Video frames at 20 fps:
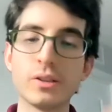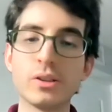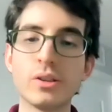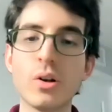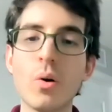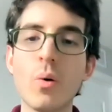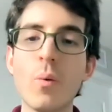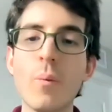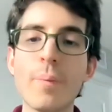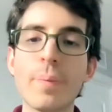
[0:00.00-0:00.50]

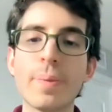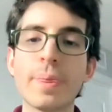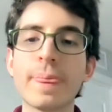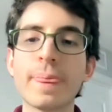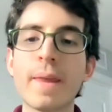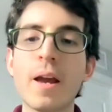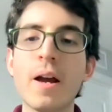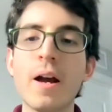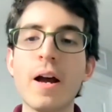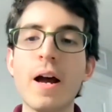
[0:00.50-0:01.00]
So
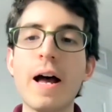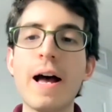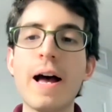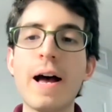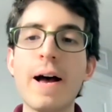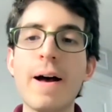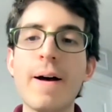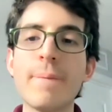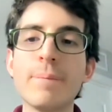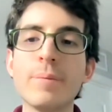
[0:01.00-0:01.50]

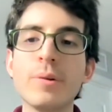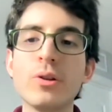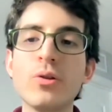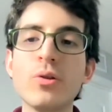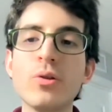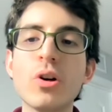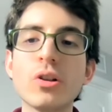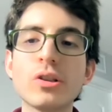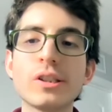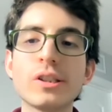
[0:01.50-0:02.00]

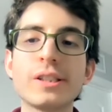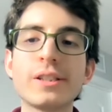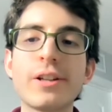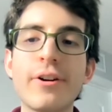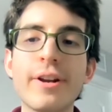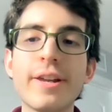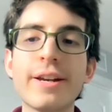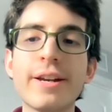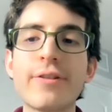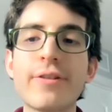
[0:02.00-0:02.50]
you got
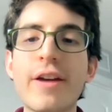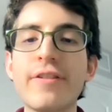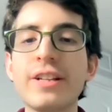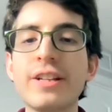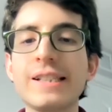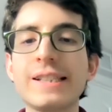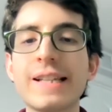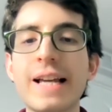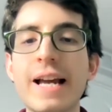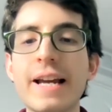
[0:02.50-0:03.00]
started in graphic
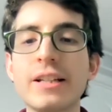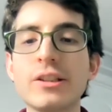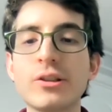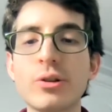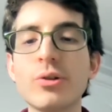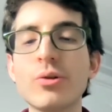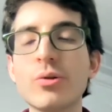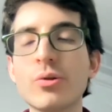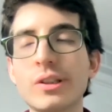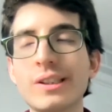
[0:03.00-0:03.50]
design. So
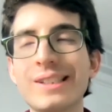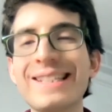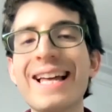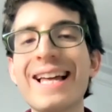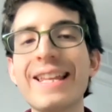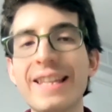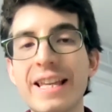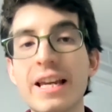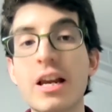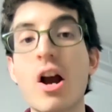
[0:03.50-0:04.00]
you
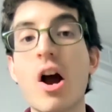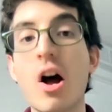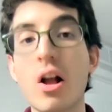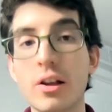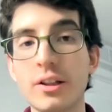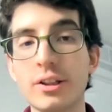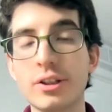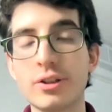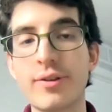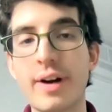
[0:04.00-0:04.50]
studied in
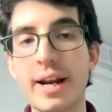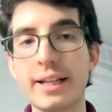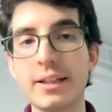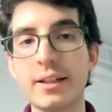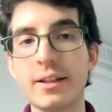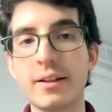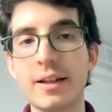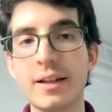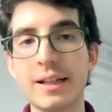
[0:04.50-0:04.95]
college, right?